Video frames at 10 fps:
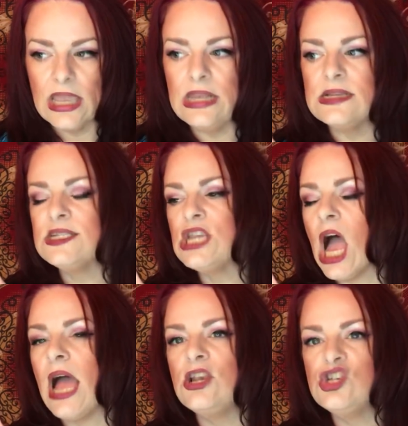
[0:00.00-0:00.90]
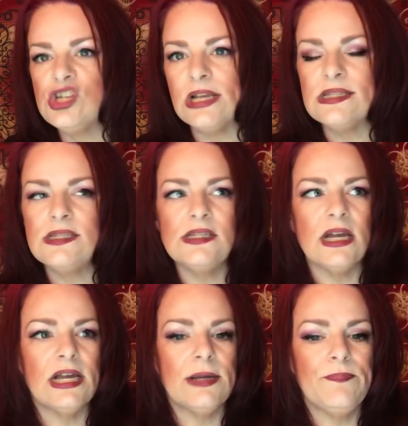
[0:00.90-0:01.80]
It is not just
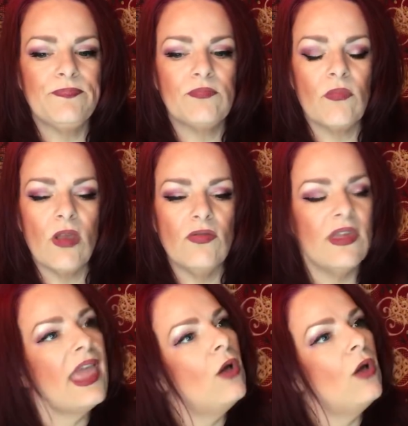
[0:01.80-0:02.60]
the